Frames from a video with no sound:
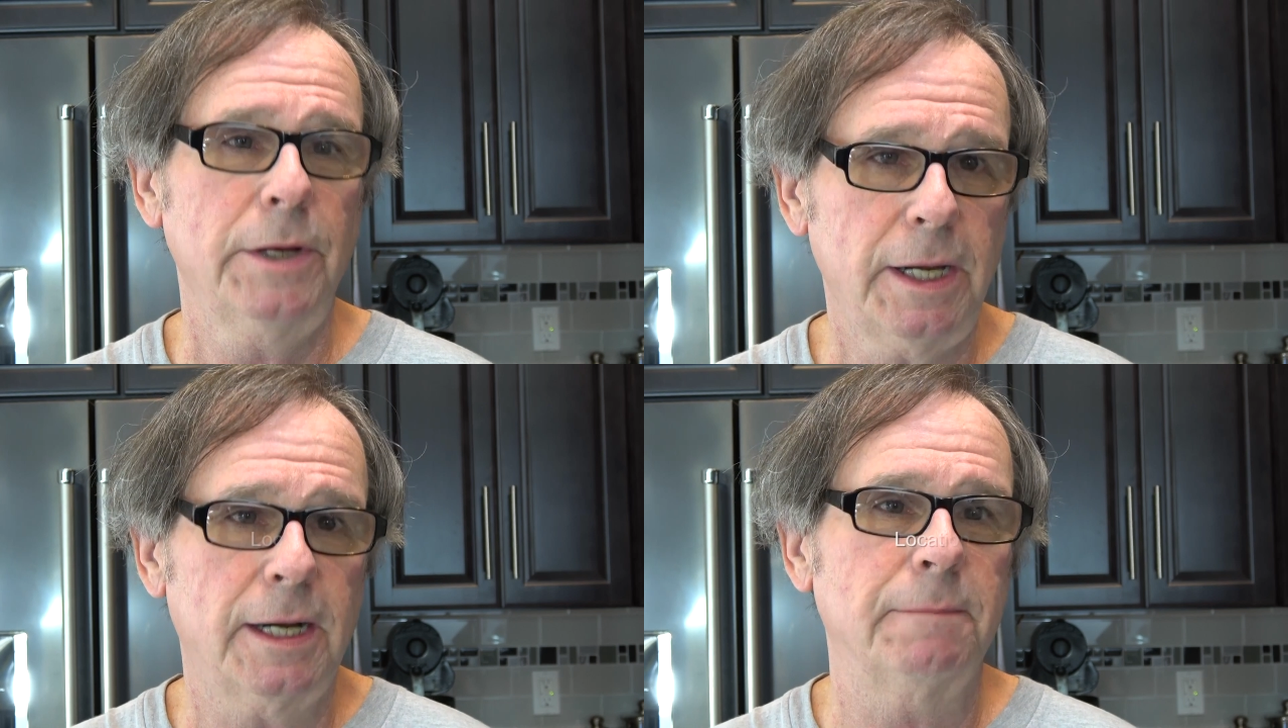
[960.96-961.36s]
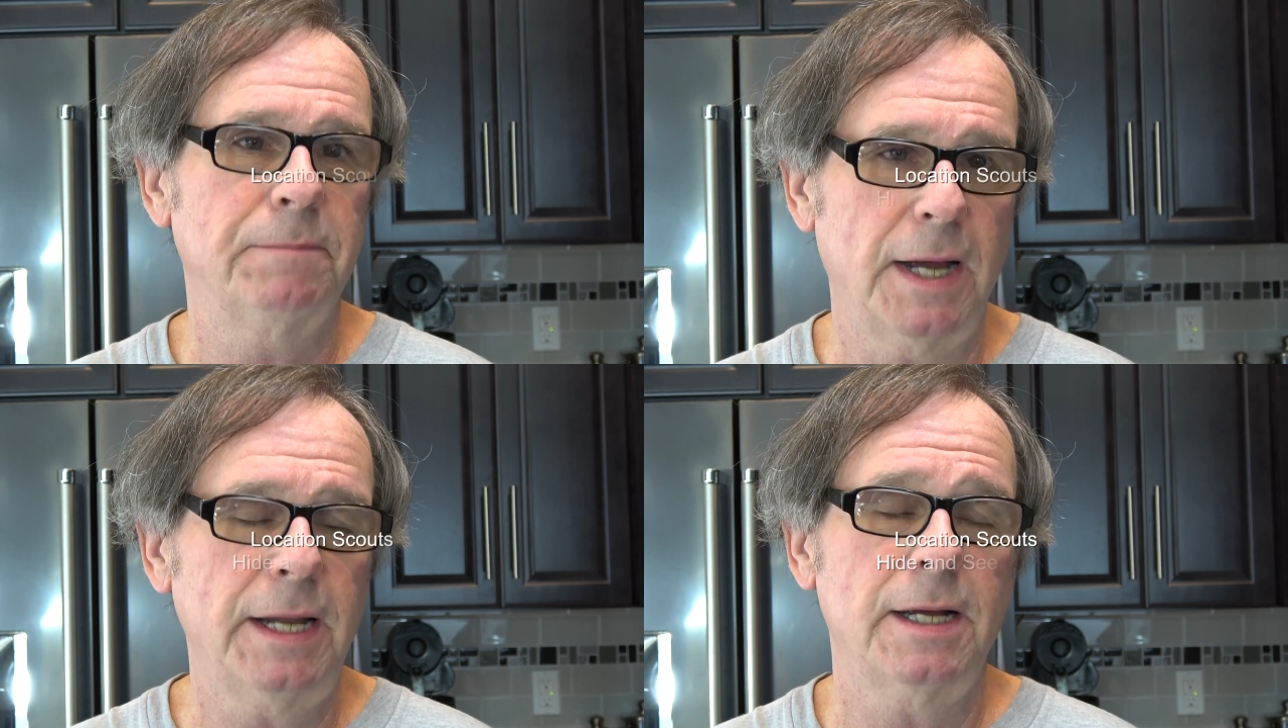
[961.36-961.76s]
Oh yeah,
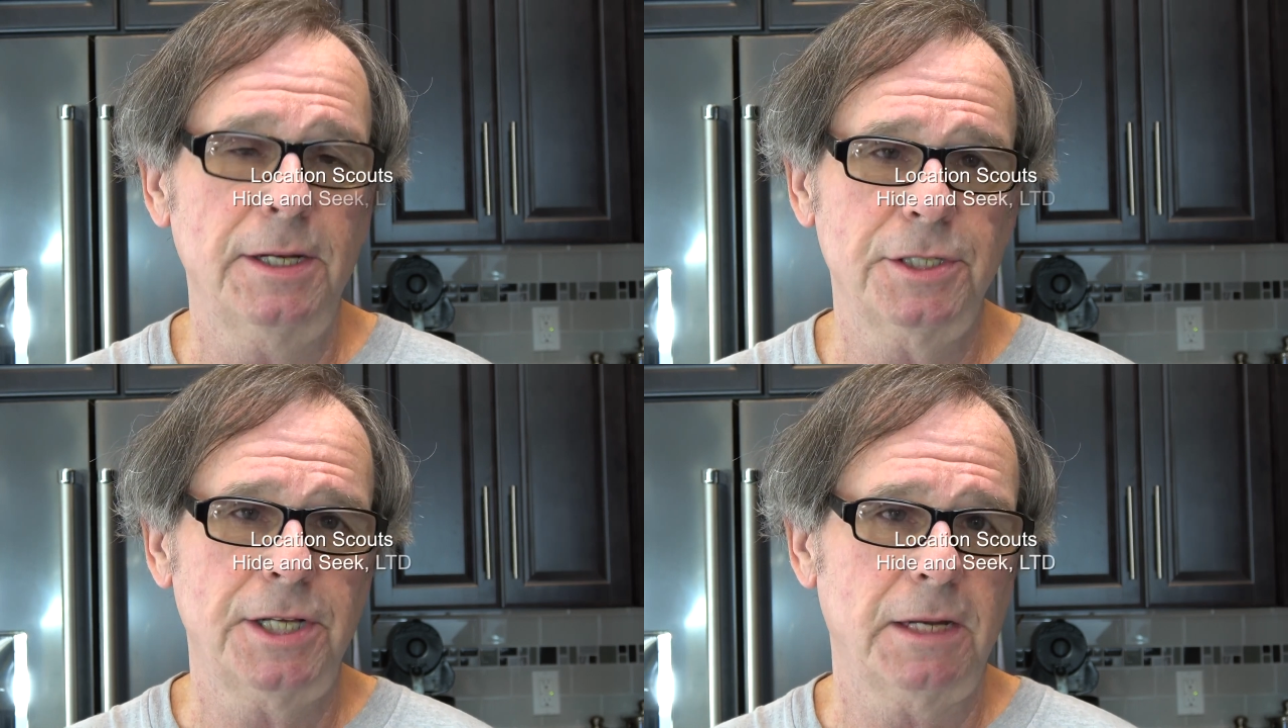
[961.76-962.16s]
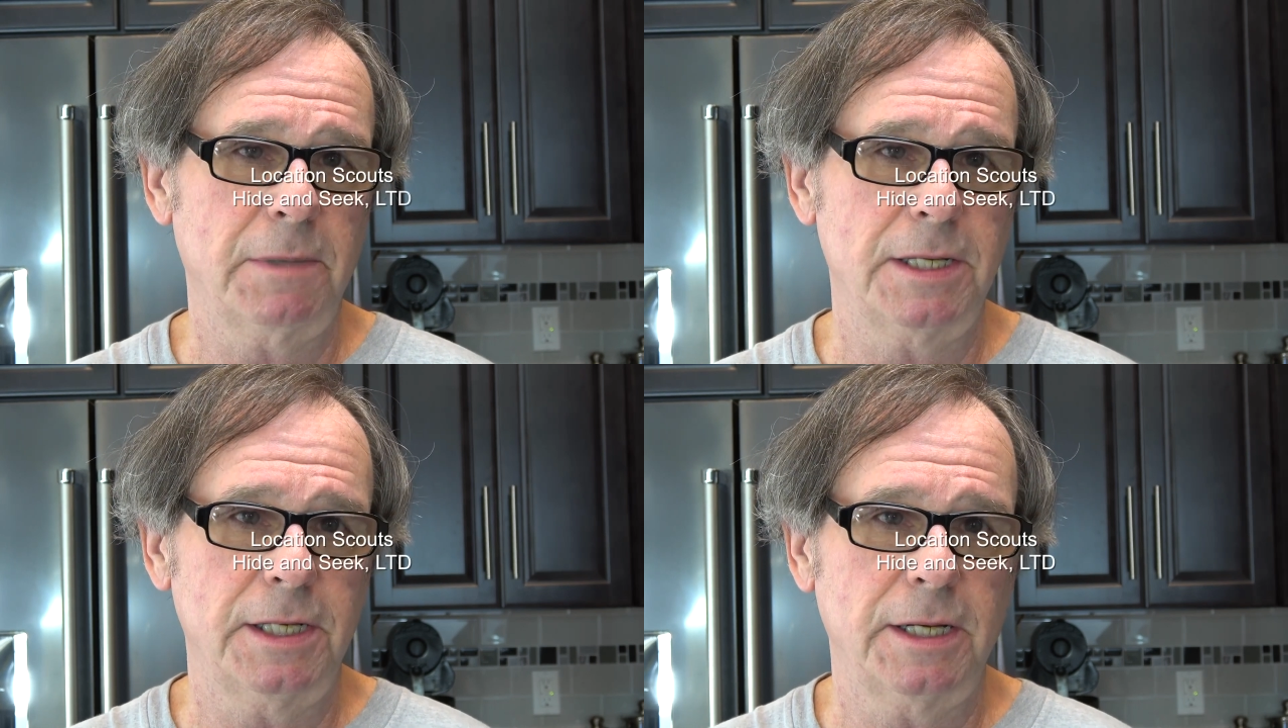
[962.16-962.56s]
I just had
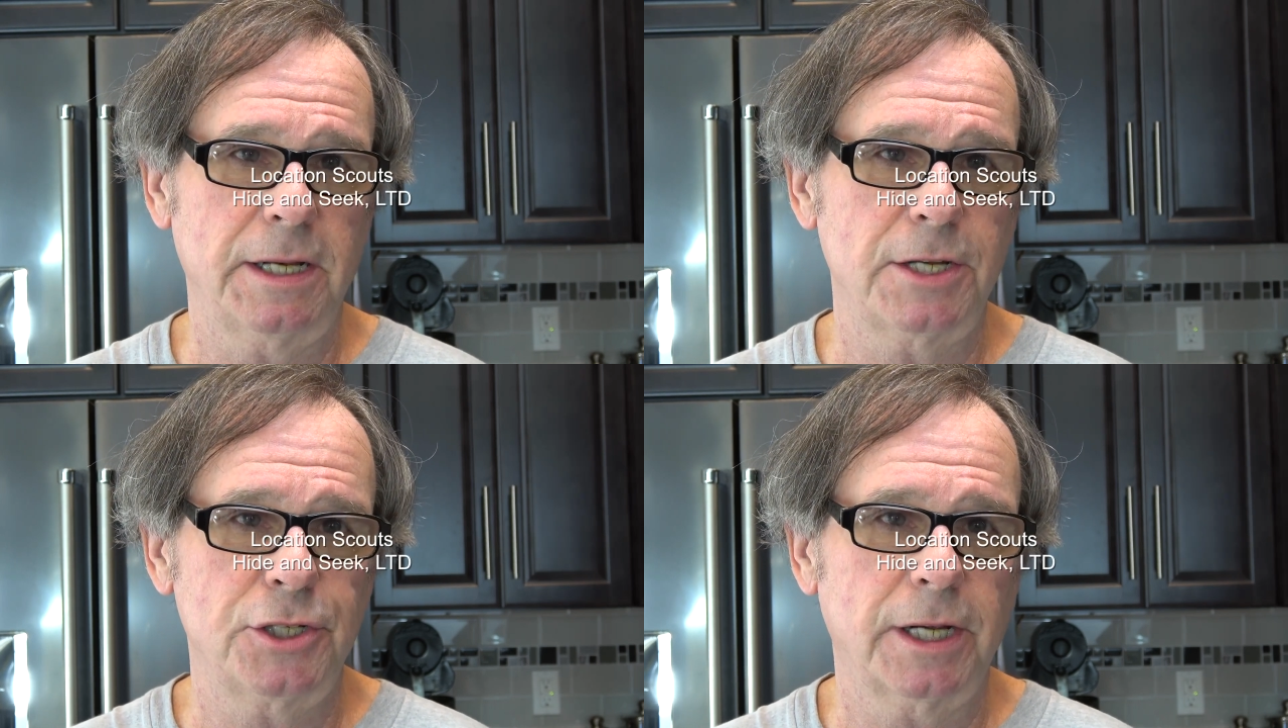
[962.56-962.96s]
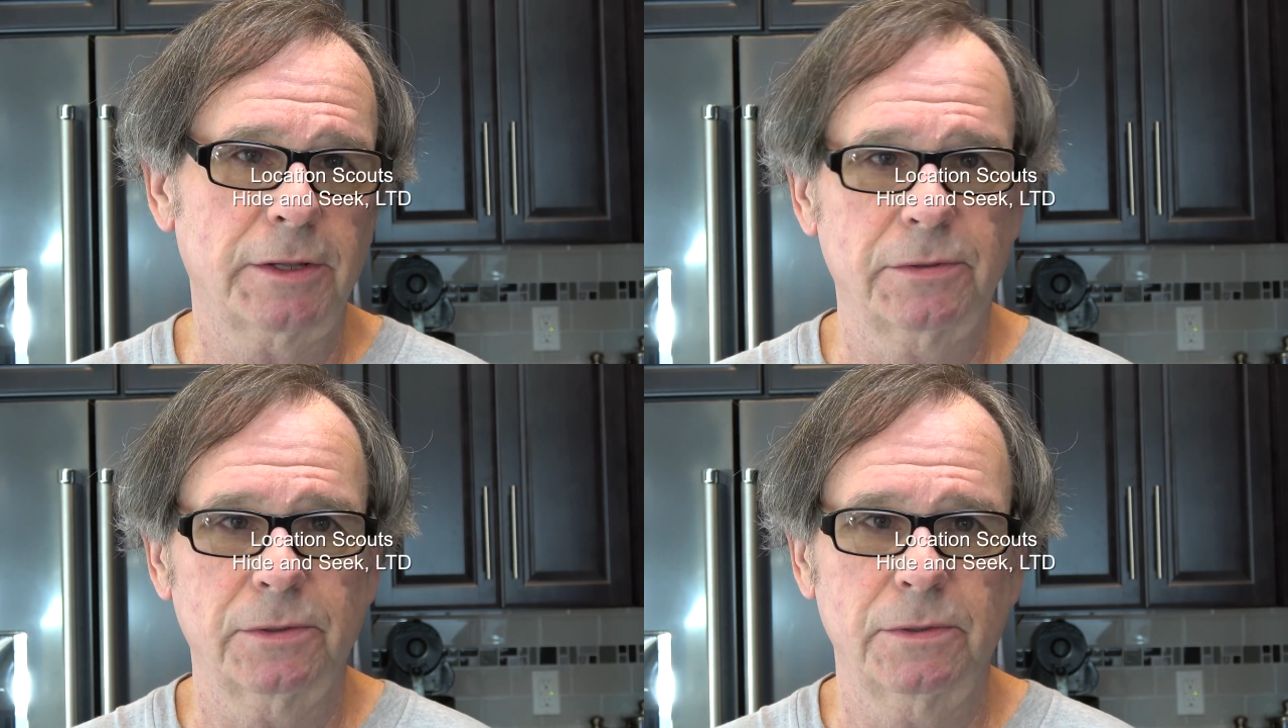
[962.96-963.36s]
my DNA
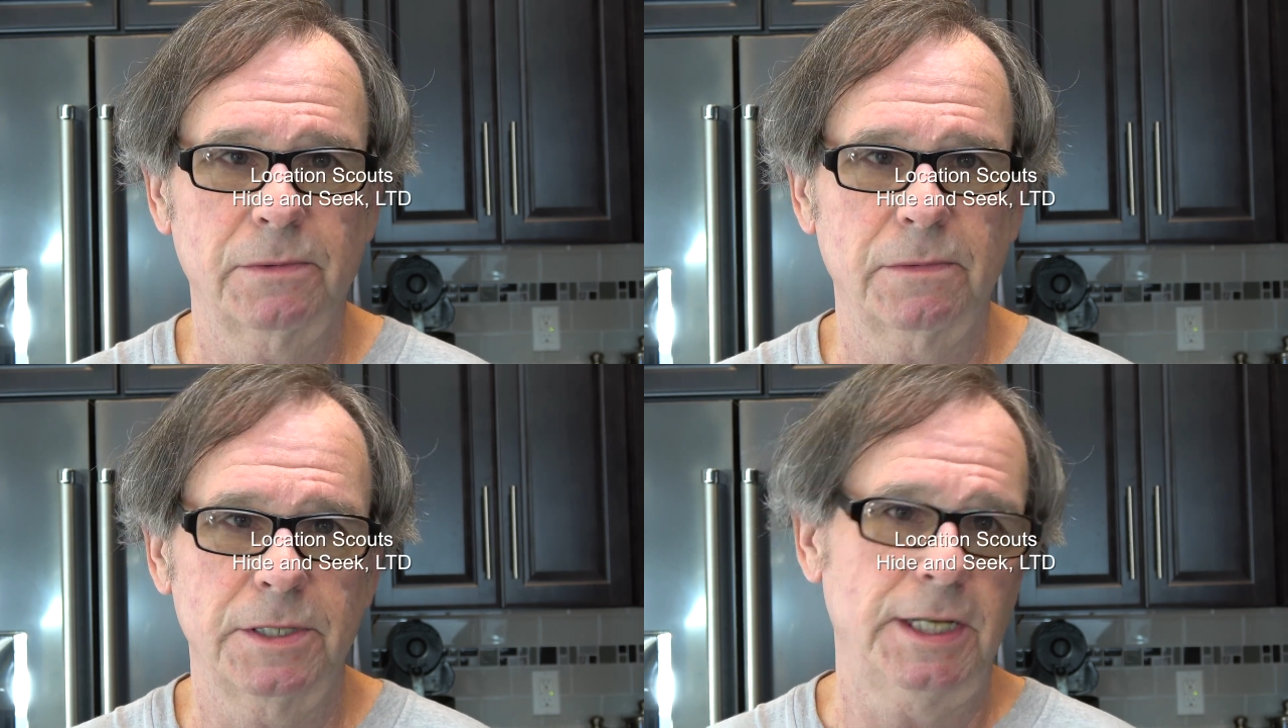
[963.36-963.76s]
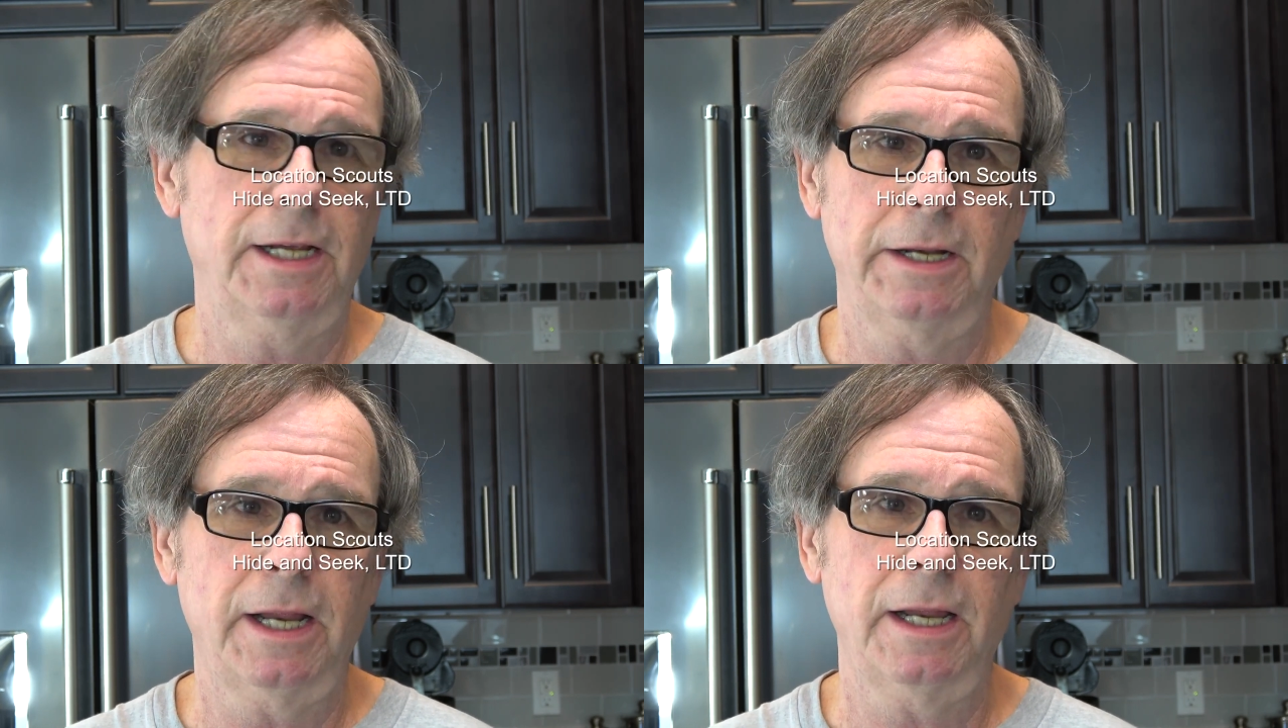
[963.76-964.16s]
checked through
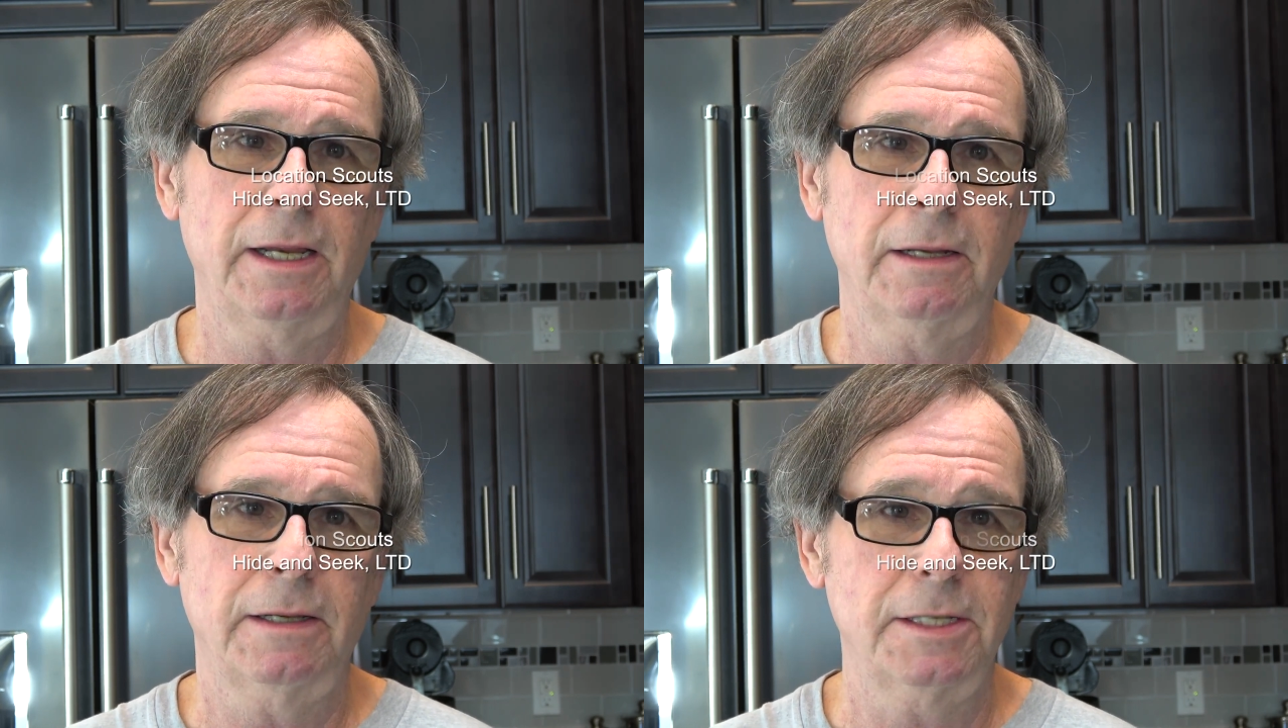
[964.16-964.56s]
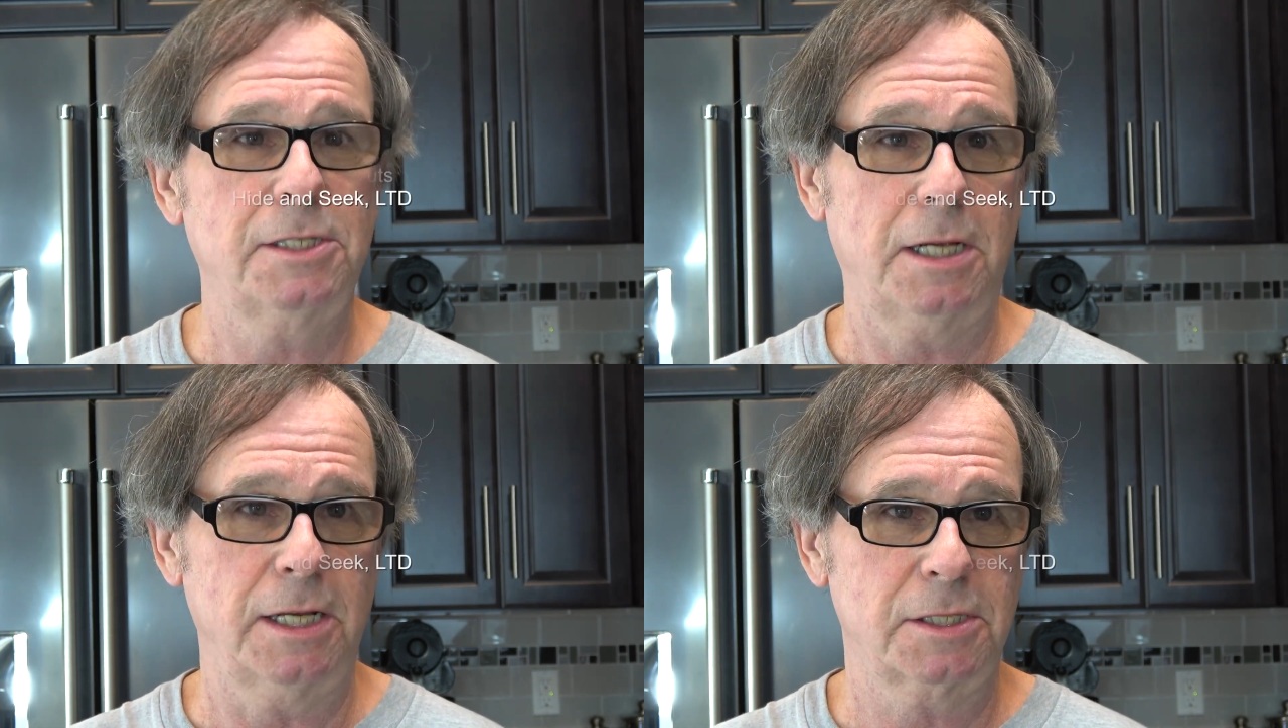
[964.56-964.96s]
DNA
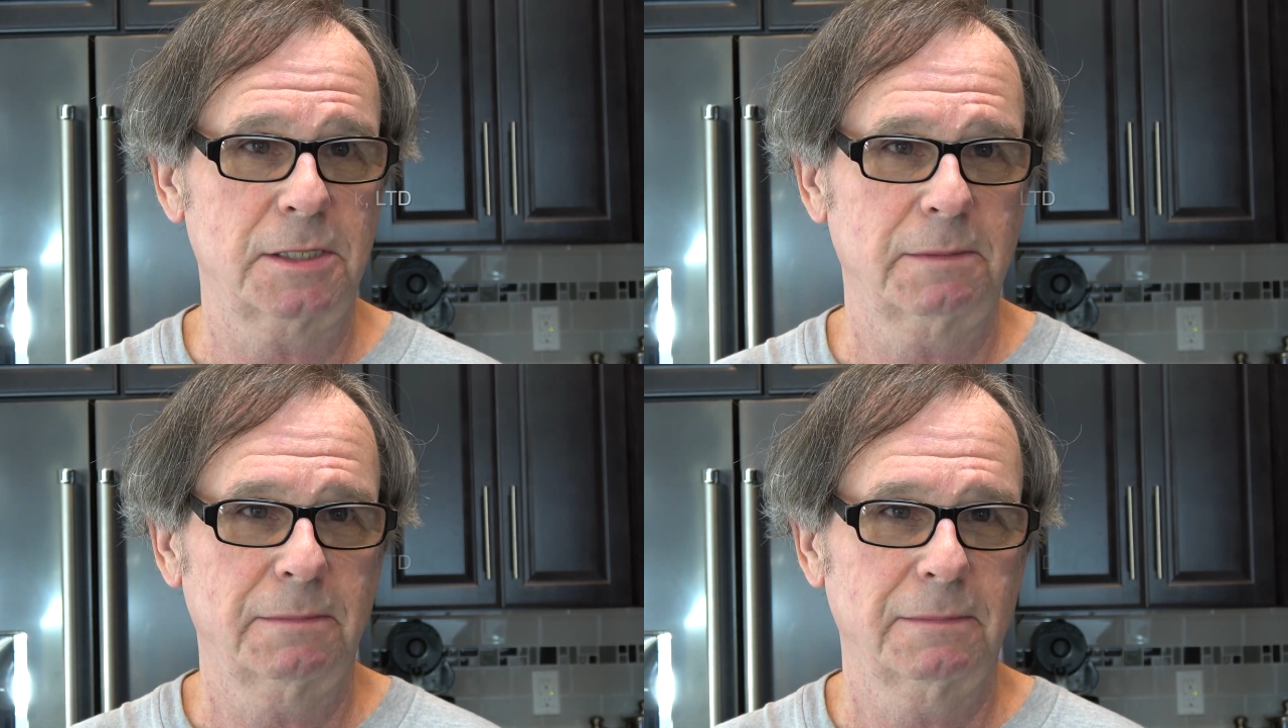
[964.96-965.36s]
Is Us.